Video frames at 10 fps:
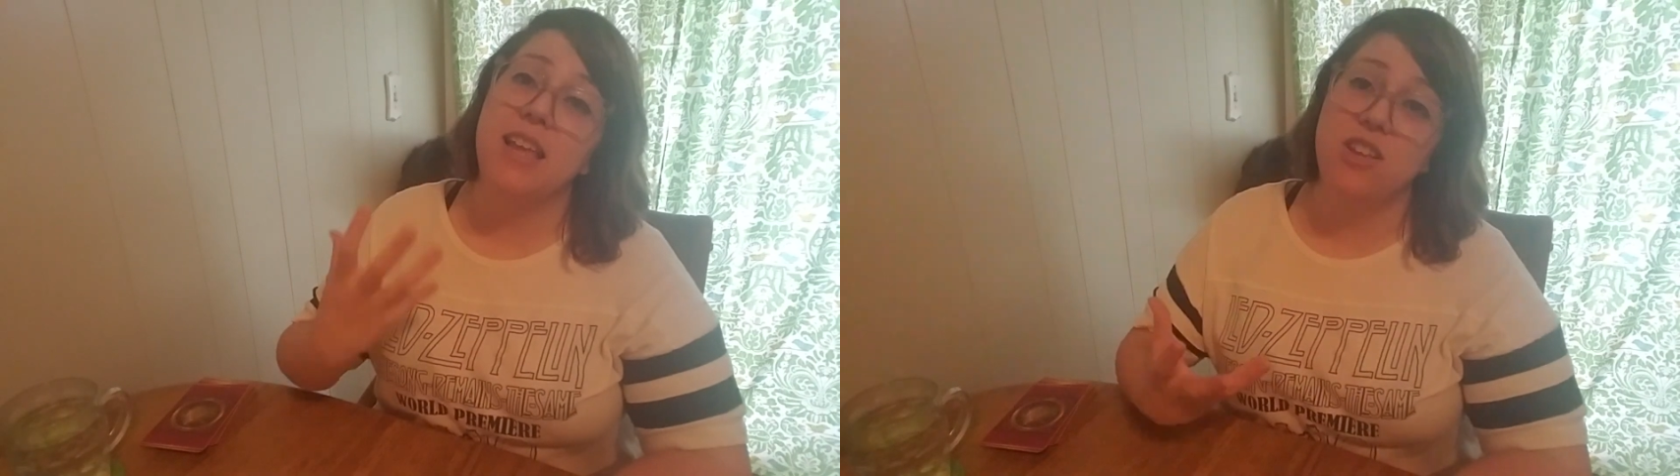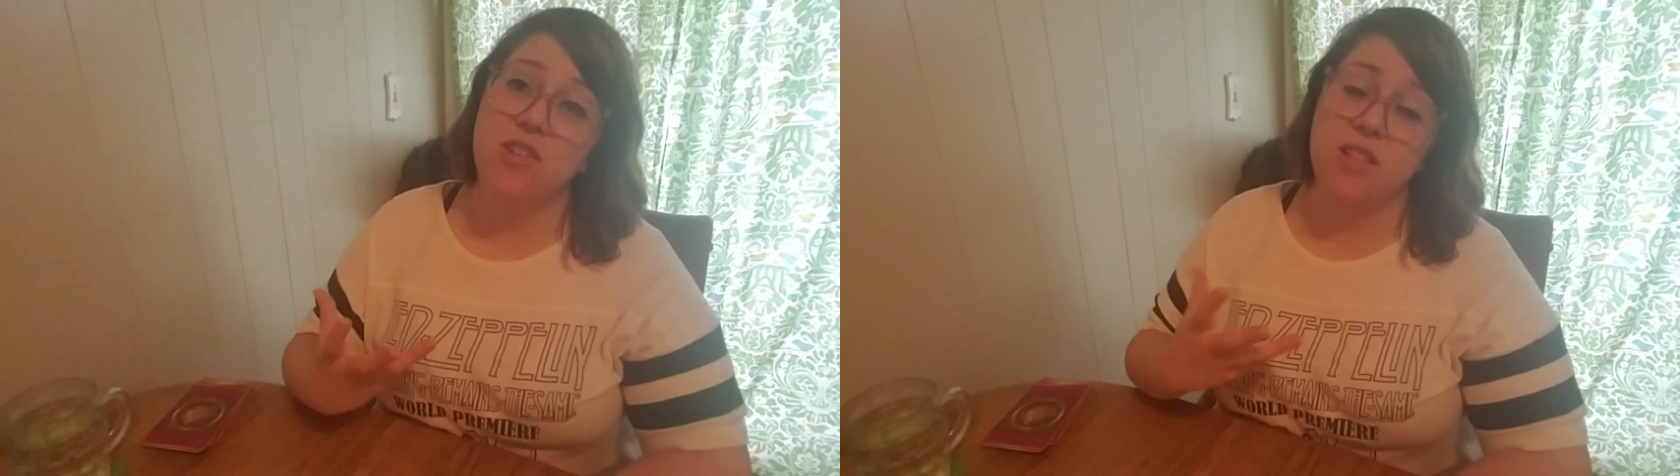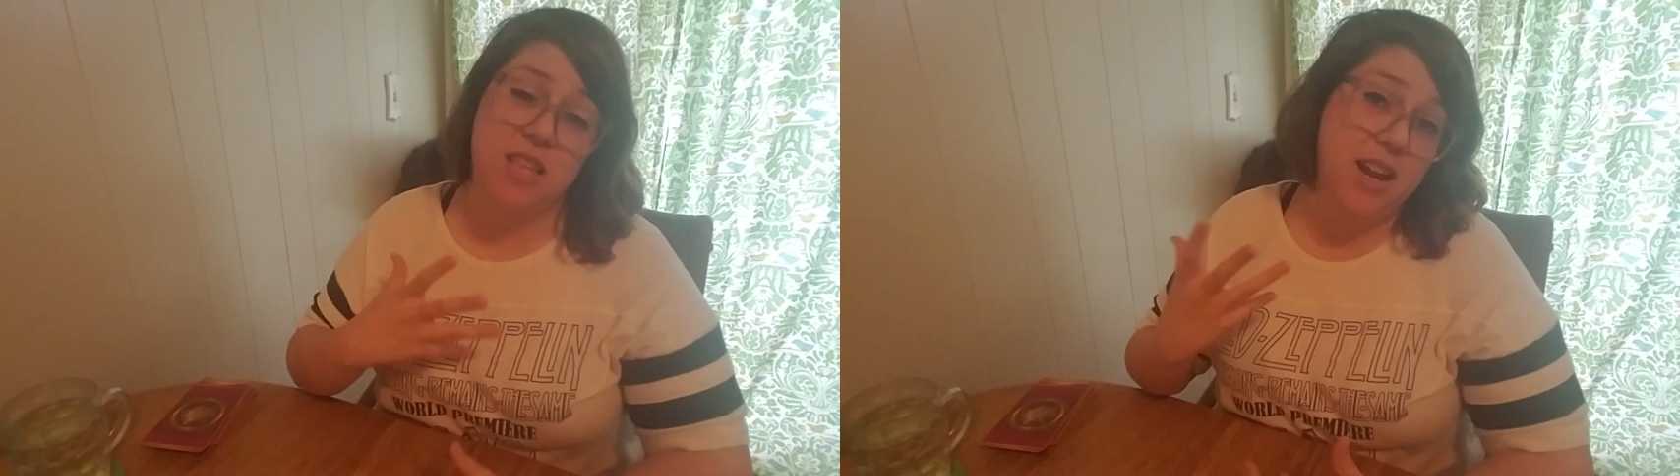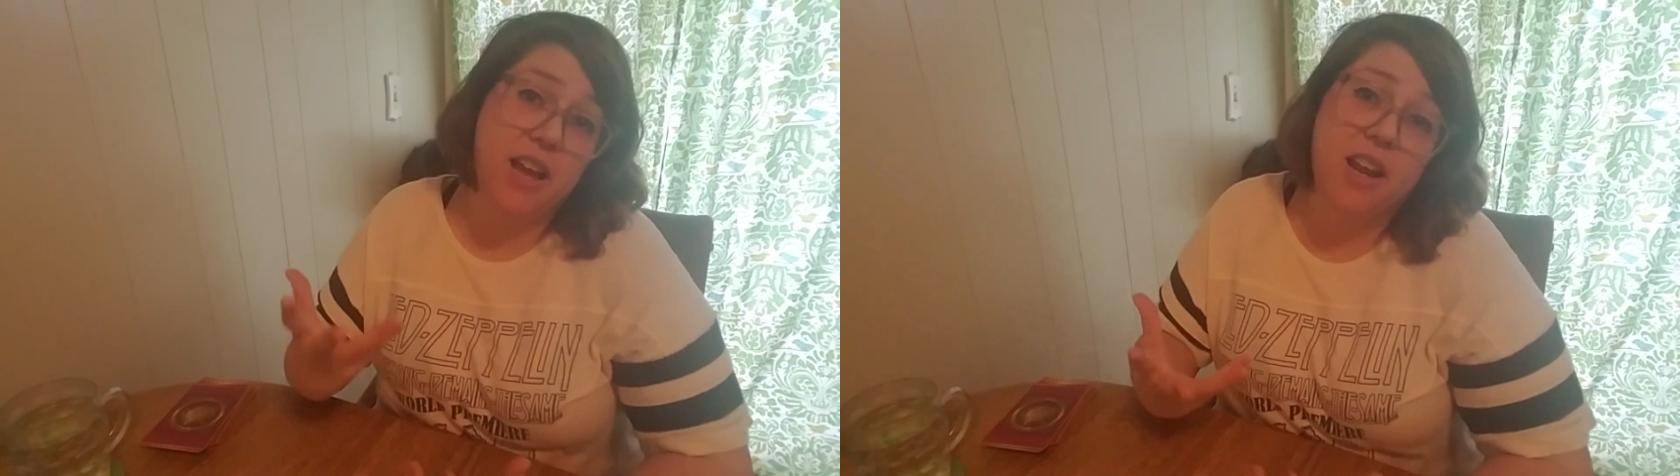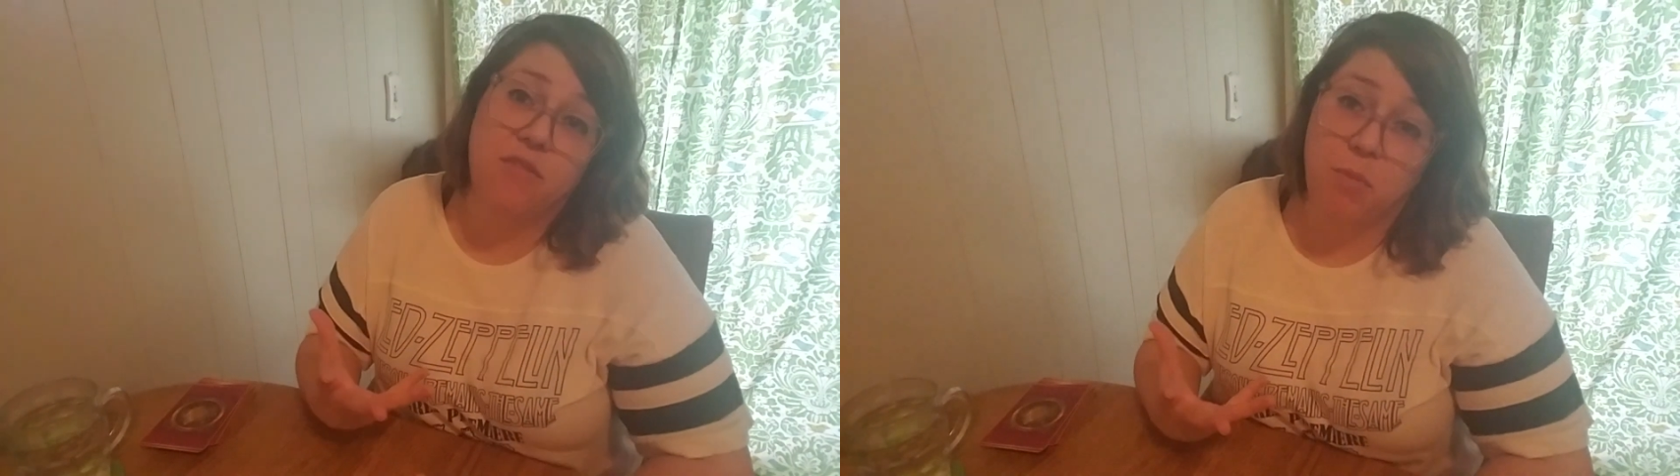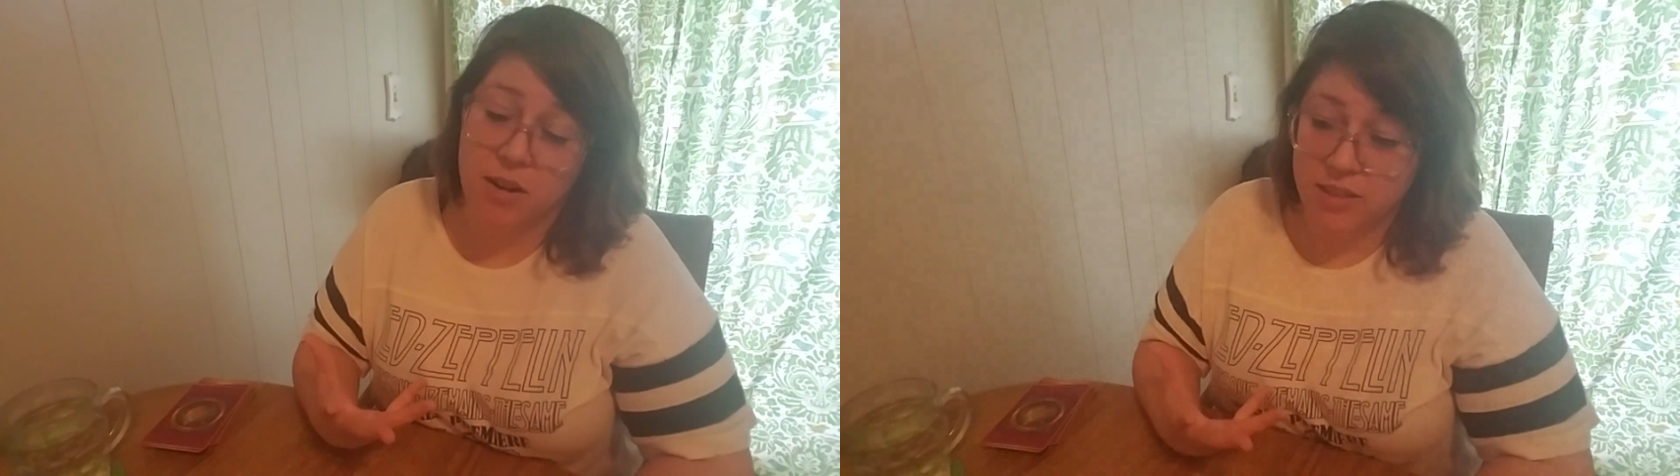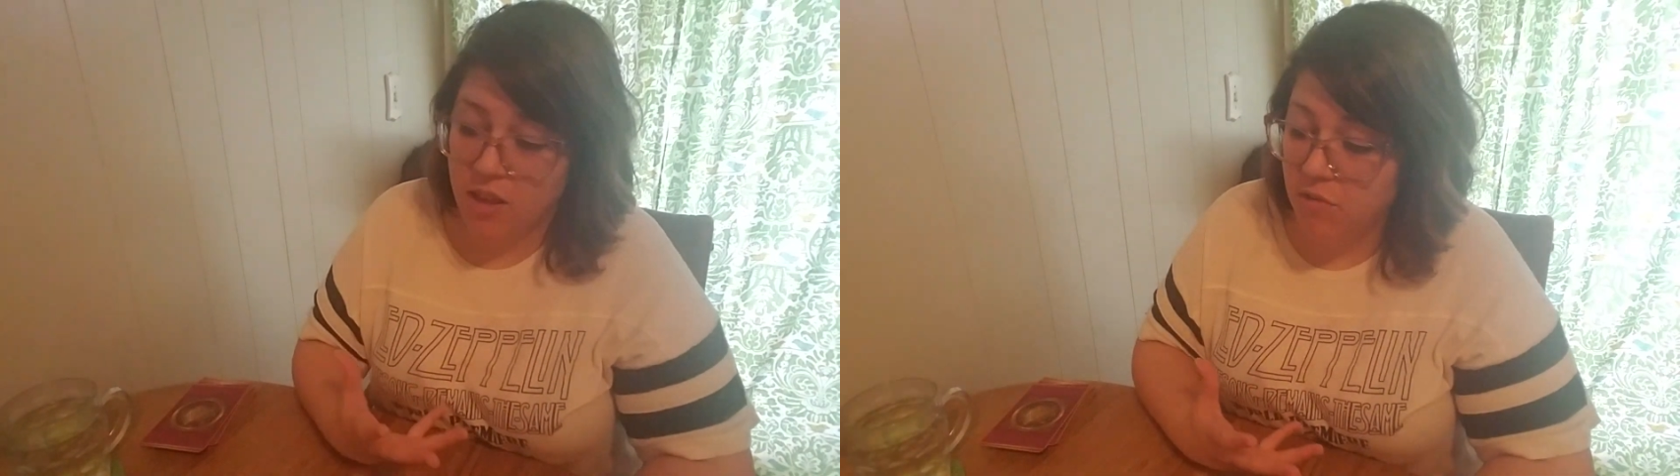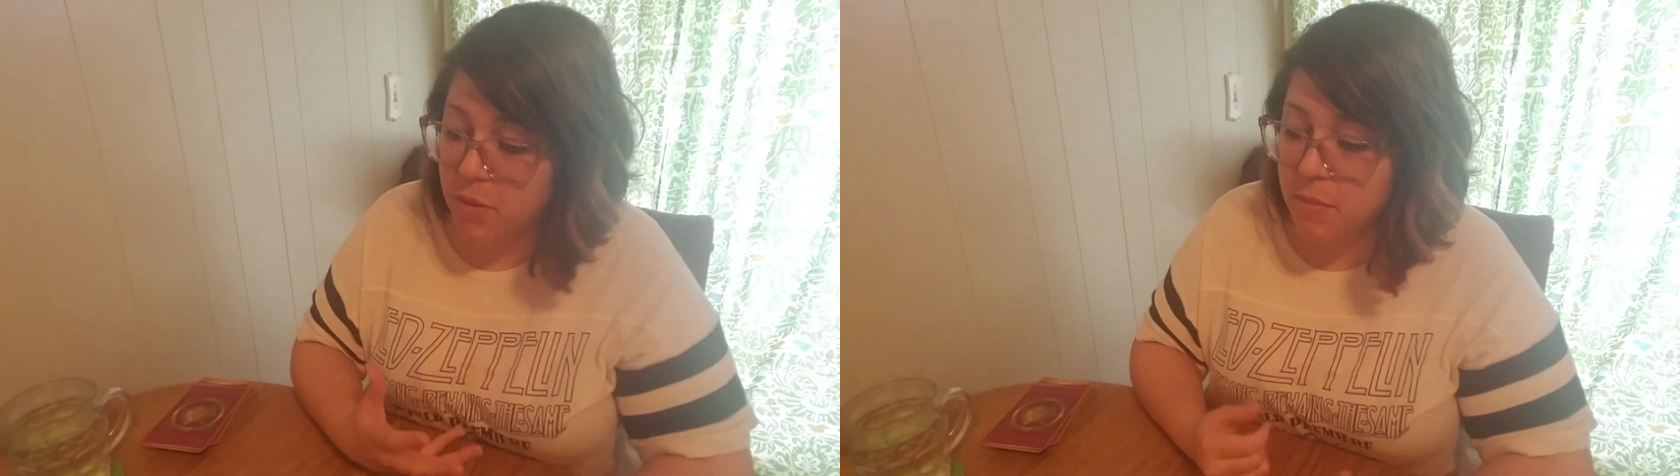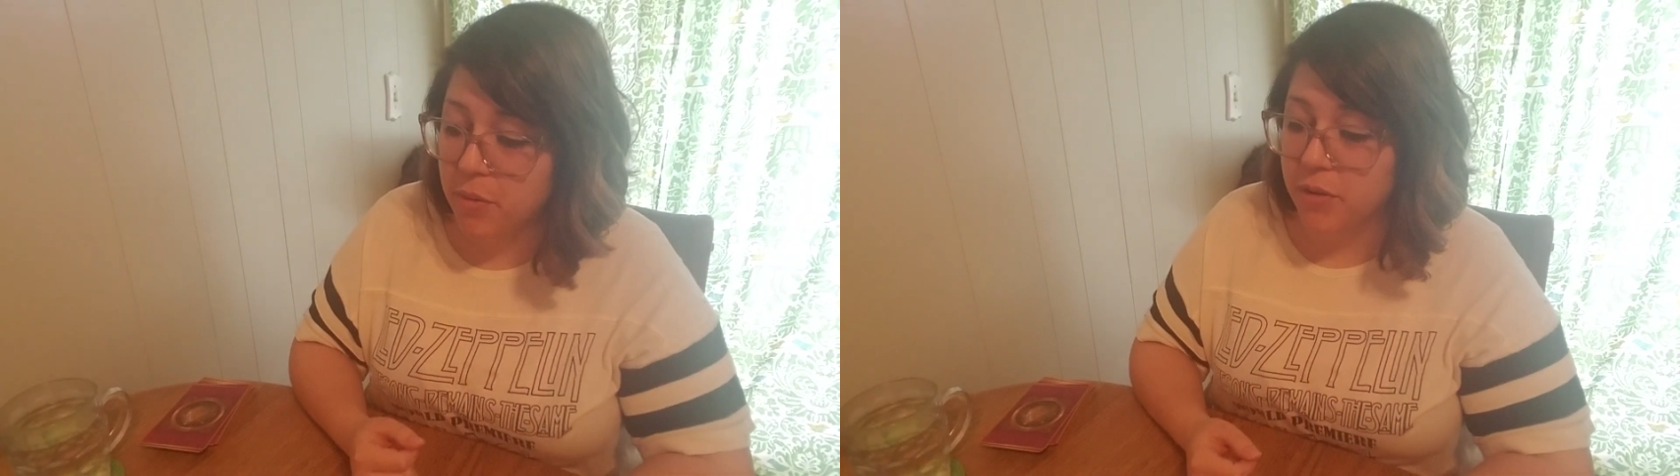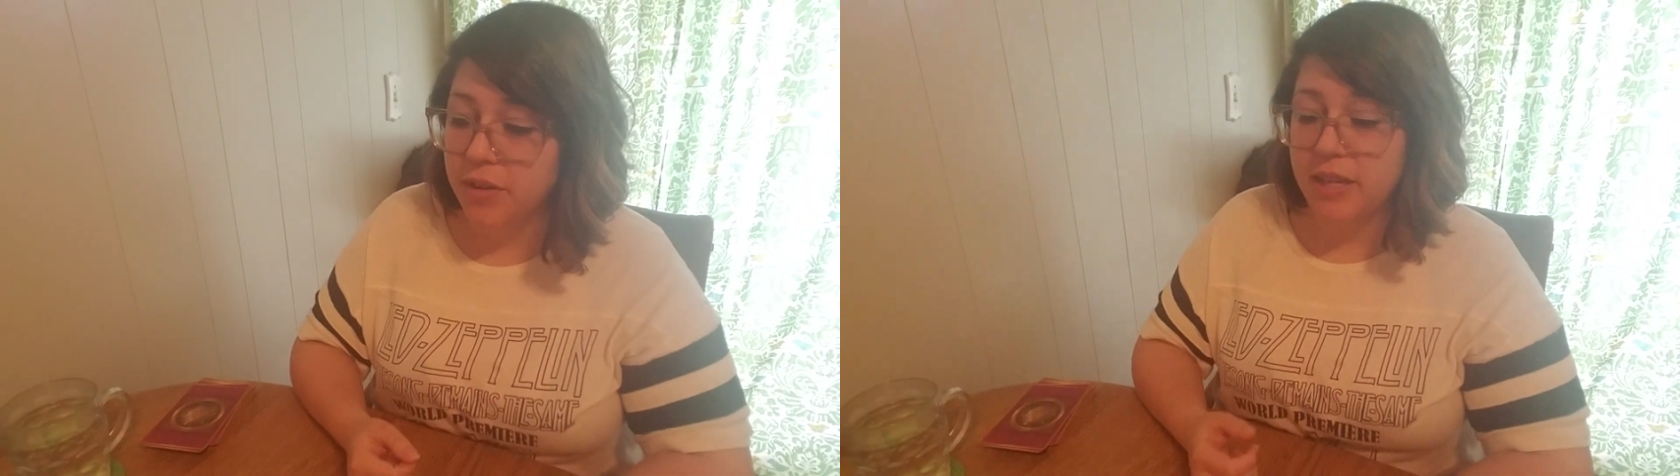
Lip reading: the negative parts of people